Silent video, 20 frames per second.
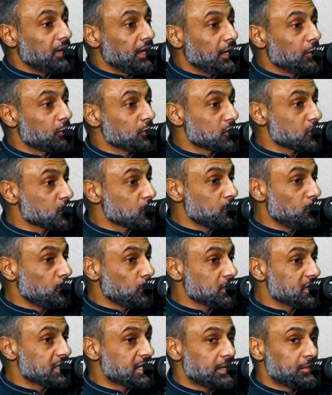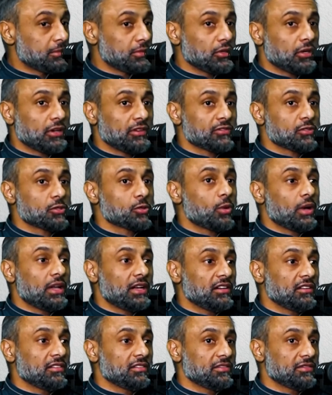It was a small sample of
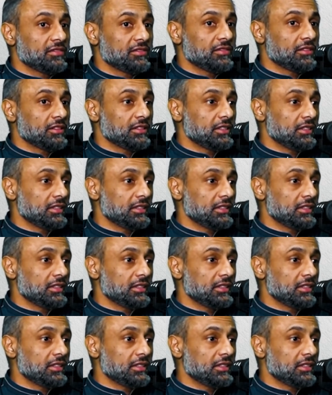12